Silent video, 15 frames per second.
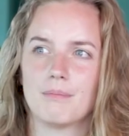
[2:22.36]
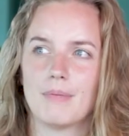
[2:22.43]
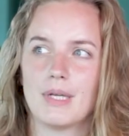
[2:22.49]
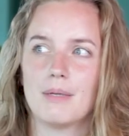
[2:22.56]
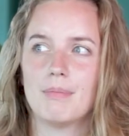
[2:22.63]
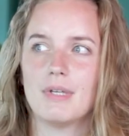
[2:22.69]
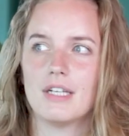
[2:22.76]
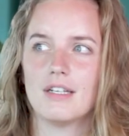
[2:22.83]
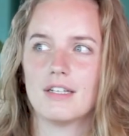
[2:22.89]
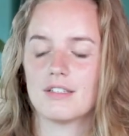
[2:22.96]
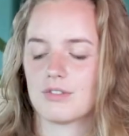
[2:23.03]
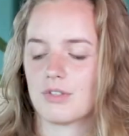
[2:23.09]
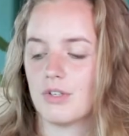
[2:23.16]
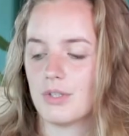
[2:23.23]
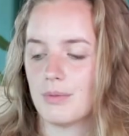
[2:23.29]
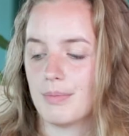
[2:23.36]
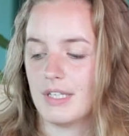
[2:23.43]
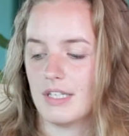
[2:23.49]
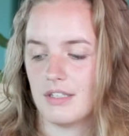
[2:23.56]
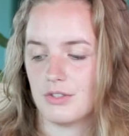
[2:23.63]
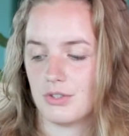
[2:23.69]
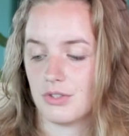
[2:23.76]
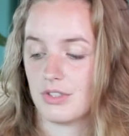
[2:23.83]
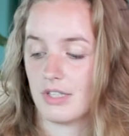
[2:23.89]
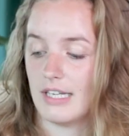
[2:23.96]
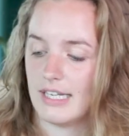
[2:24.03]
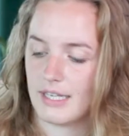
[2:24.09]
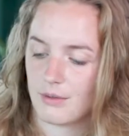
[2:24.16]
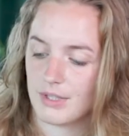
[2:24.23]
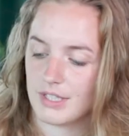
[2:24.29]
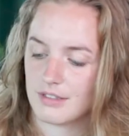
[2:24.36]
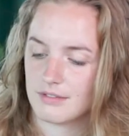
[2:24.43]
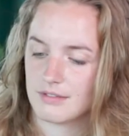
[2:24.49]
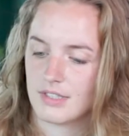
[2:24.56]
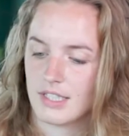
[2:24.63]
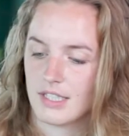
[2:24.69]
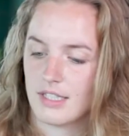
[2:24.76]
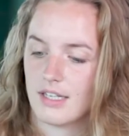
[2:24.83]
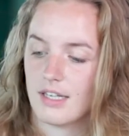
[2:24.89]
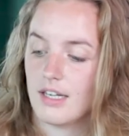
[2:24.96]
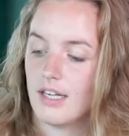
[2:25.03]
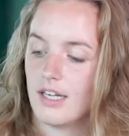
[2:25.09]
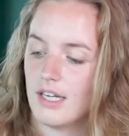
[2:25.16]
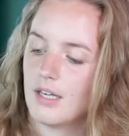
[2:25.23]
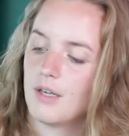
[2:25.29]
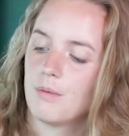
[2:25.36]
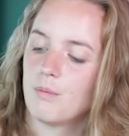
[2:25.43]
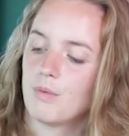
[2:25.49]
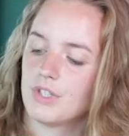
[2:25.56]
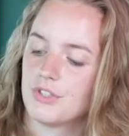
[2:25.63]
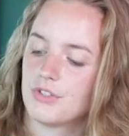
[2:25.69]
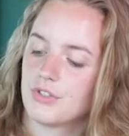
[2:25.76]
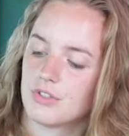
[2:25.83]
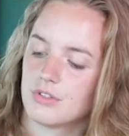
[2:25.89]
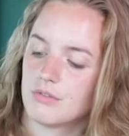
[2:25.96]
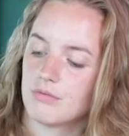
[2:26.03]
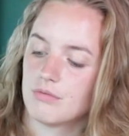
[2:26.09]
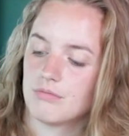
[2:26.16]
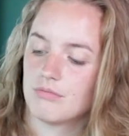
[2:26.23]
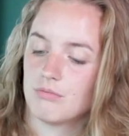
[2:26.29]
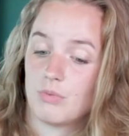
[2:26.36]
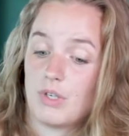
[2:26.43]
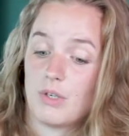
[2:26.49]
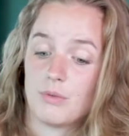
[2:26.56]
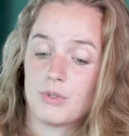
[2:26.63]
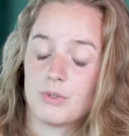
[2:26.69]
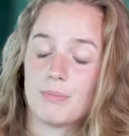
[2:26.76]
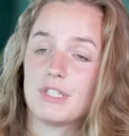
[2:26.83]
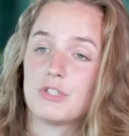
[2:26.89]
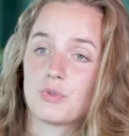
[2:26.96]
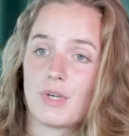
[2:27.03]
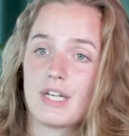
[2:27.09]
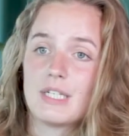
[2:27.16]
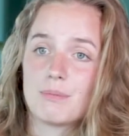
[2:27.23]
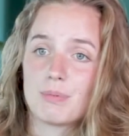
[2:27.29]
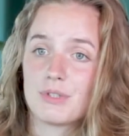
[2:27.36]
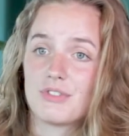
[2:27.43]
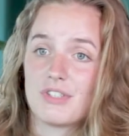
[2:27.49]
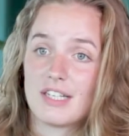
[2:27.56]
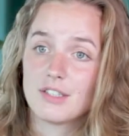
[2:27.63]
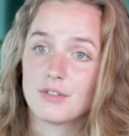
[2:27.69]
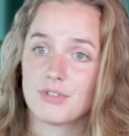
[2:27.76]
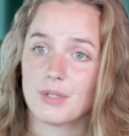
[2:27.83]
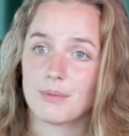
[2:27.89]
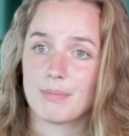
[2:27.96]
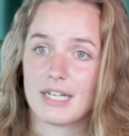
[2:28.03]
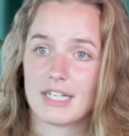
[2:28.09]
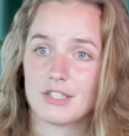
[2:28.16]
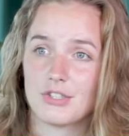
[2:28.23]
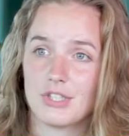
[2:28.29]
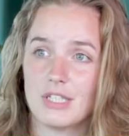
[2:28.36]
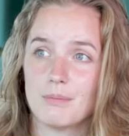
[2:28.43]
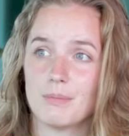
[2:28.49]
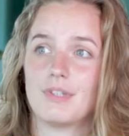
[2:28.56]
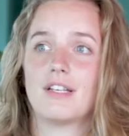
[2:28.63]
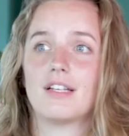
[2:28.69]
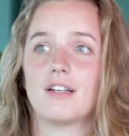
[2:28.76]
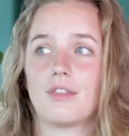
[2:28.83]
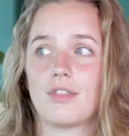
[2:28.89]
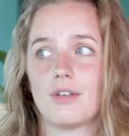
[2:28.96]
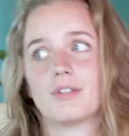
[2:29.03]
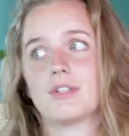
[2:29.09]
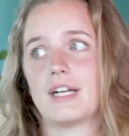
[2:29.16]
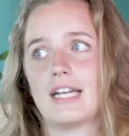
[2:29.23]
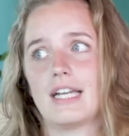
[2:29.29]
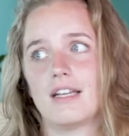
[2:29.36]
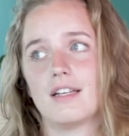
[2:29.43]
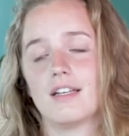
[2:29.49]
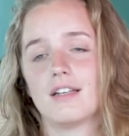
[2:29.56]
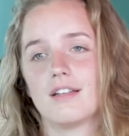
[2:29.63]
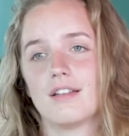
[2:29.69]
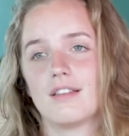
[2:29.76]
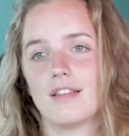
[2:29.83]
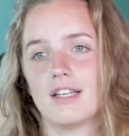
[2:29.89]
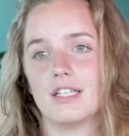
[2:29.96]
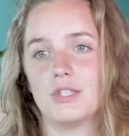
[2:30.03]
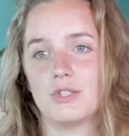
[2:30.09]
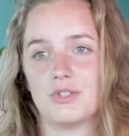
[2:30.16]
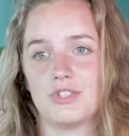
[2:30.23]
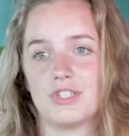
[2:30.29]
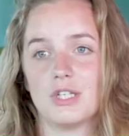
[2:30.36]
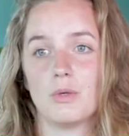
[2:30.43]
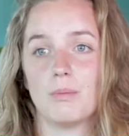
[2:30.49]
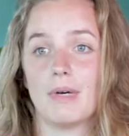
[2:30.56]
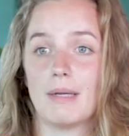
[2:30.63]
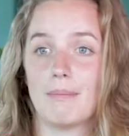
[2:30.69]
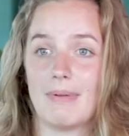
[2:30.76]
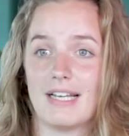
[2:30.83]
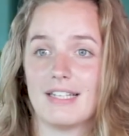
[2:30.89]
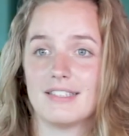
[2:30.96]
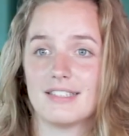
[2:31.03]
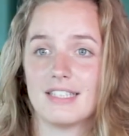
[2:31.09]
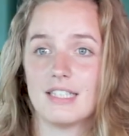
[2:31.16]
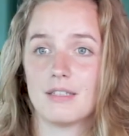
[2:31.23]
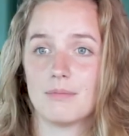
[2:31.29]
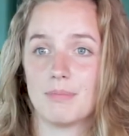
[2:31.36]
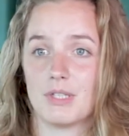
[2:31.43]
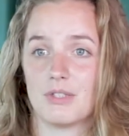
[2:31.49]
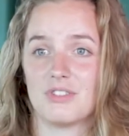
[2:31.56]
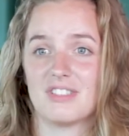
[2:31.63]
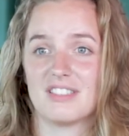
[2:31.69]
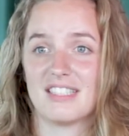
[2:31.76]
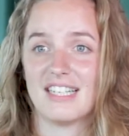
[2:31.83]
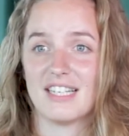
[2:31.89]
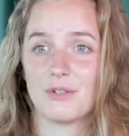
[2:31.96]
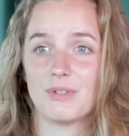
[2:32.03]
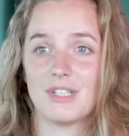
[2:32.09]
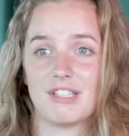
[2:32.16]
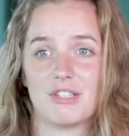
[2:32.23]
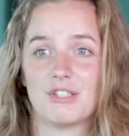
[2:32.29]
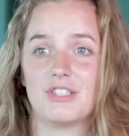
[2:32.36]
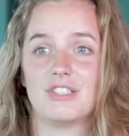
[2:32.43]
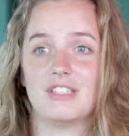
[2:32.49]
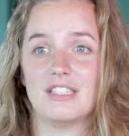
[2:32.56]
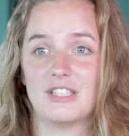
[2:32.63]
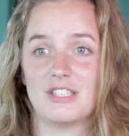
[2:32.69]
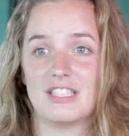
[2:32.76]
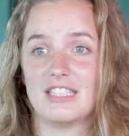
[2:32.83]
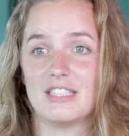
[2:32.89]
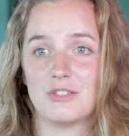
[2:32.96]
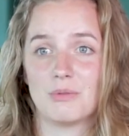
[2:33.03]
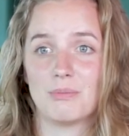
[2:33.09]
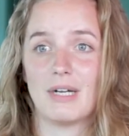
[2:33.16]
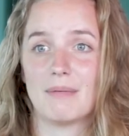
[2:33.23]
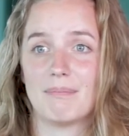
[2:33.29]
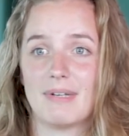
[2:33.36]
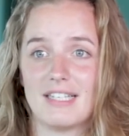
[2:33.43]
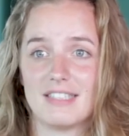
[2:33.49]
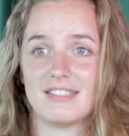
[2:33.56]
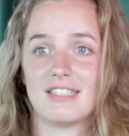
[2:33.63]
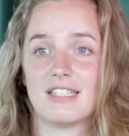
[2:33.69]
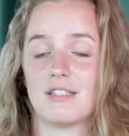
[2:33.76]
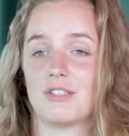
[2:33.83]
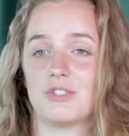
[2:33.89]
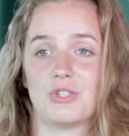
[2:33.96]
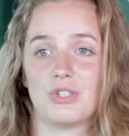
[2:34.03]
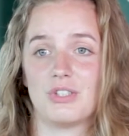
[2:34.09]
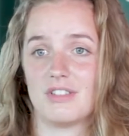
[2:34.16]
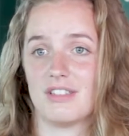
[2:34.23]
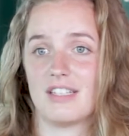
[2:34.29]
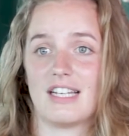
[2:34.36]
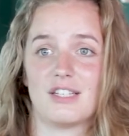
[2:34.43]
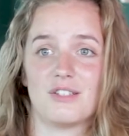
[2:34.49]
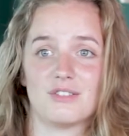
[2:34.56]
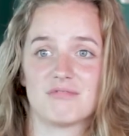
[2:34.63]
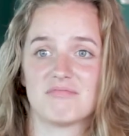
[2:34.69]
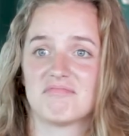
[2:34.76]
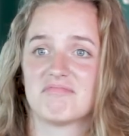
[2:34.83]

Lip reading: maybe it's going to be just a liquid, which, would be 20% of your packaging. But then I thought, okay, then you still buy plastic because it's liquid. You need to buy plastic because you cannot